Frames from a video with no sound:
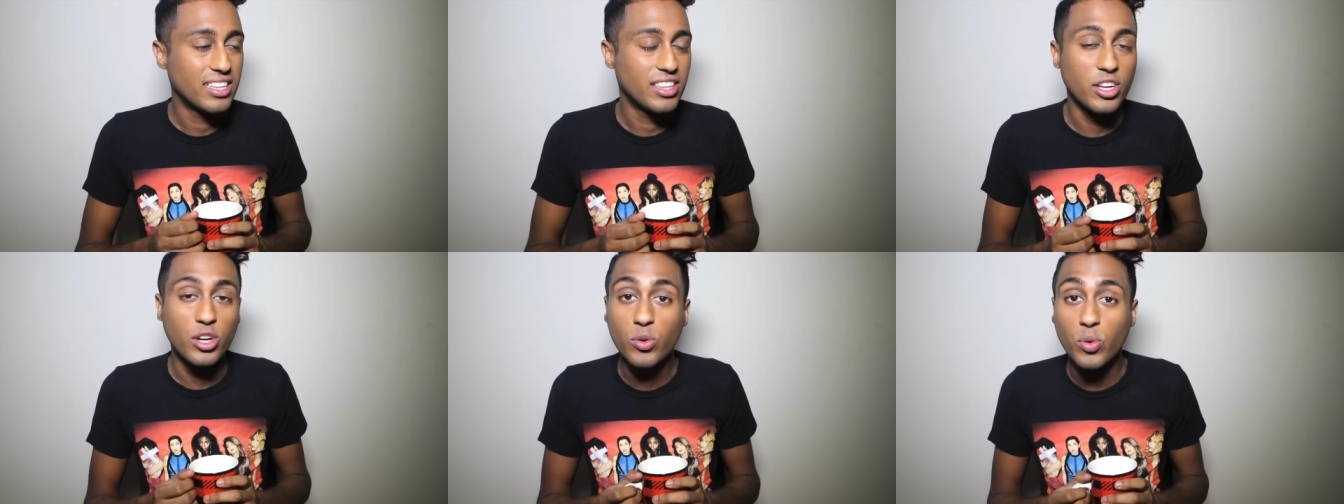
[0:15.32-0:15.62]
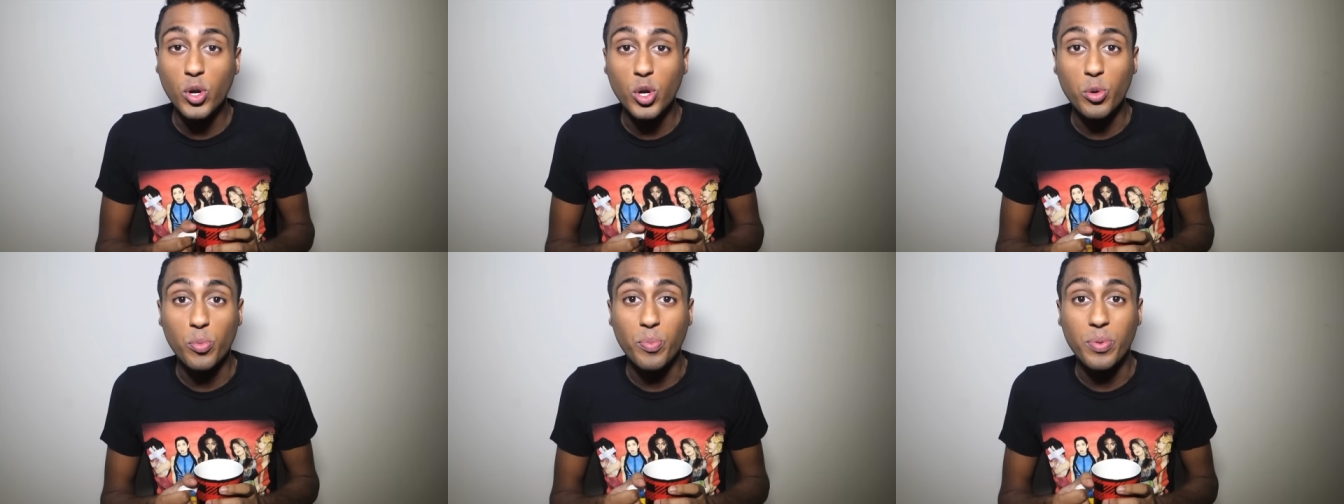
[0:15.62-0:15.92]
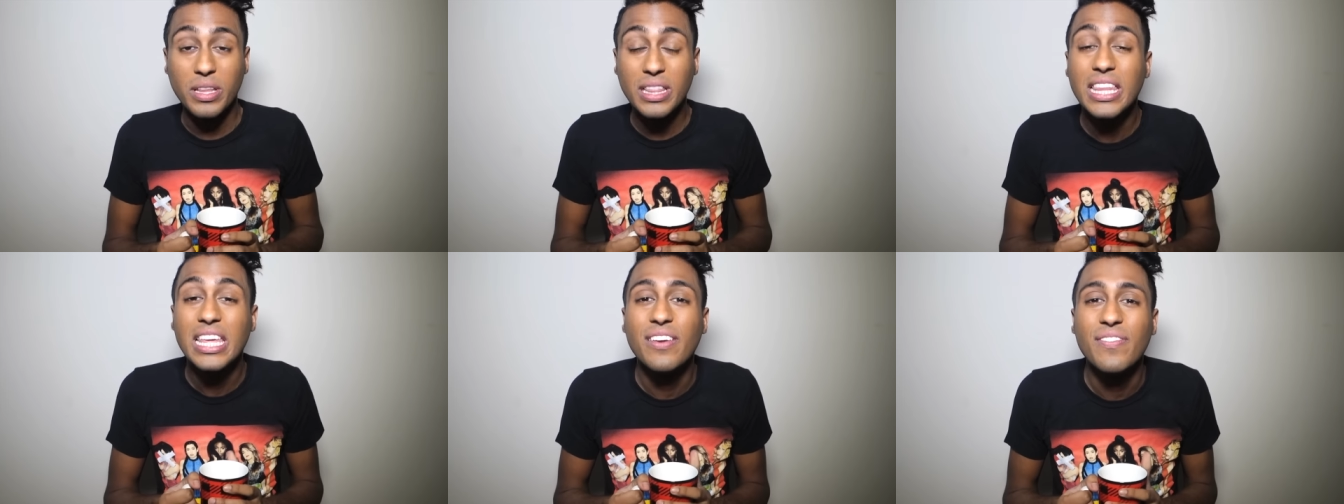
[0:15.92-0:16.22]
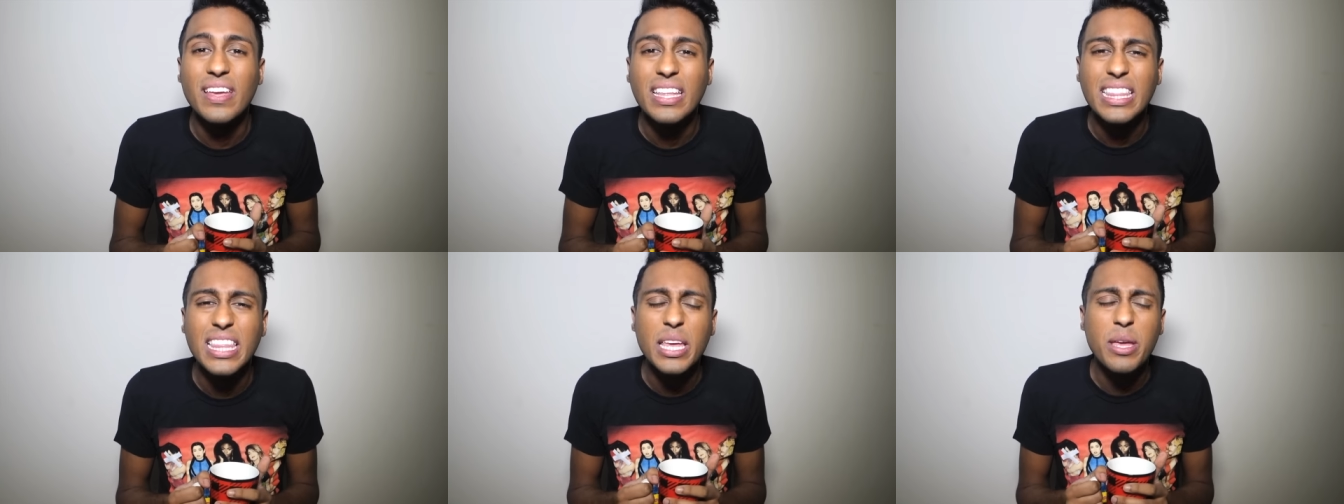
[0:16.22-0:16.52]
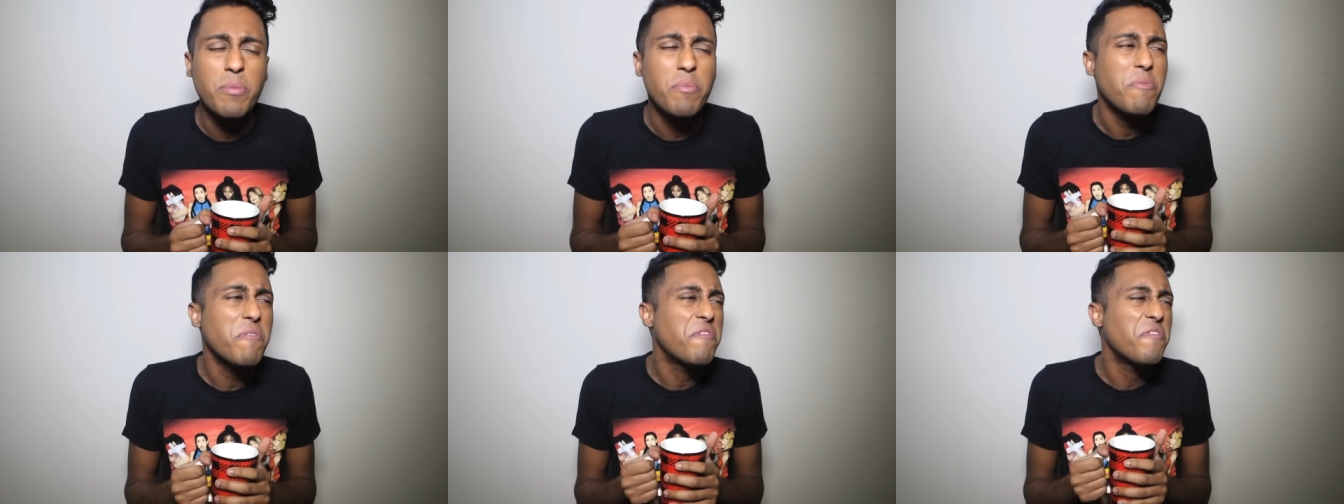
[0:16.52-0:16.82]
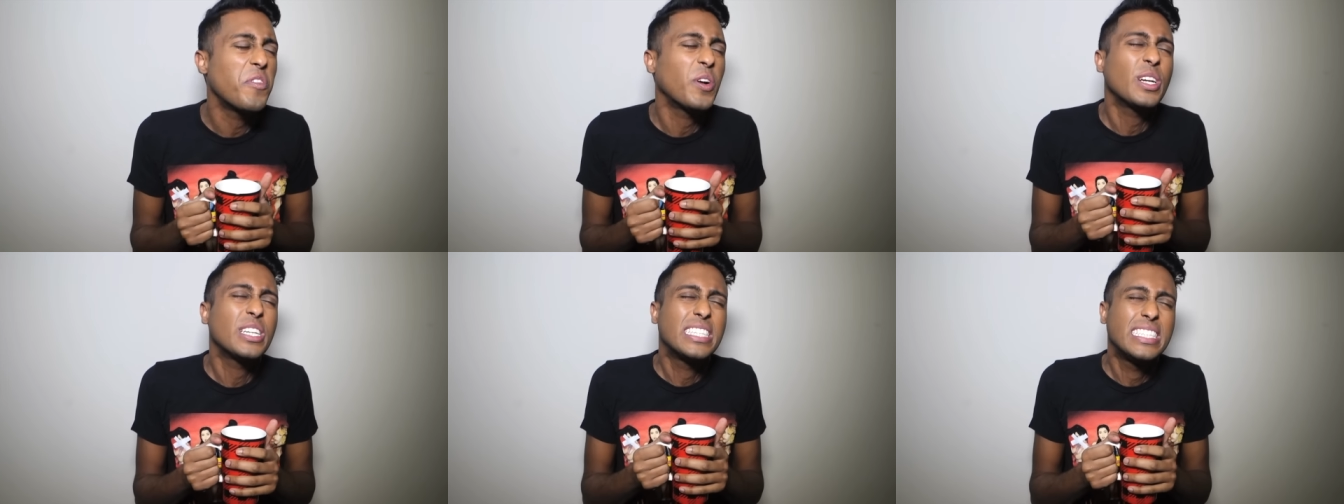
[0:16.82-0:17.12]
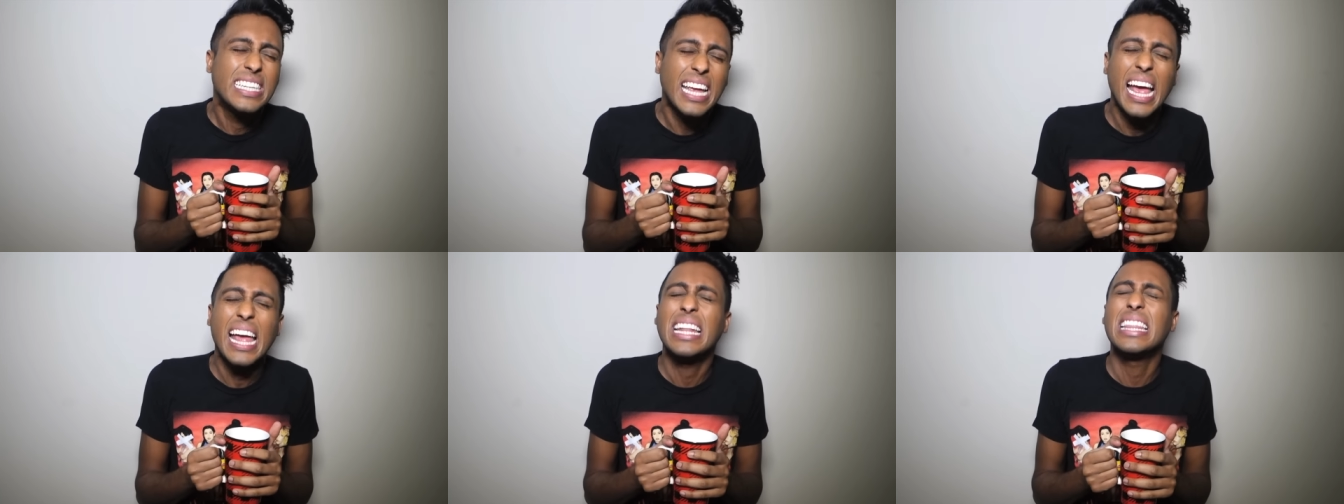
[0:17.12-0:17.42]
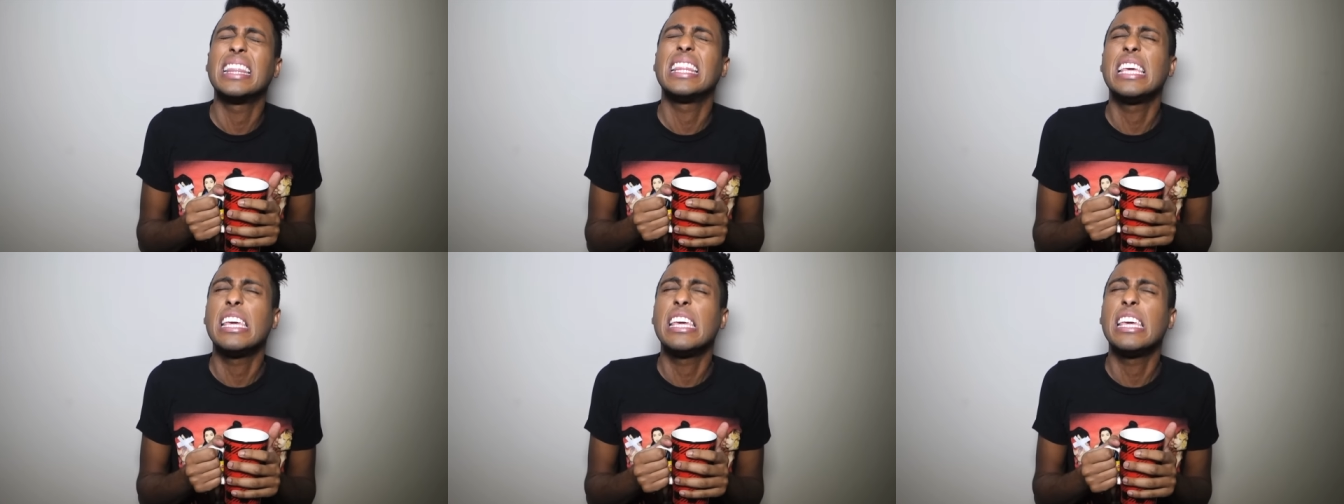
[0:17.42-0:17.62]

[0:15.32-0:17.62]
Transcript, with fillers: the group, leaving them for dead,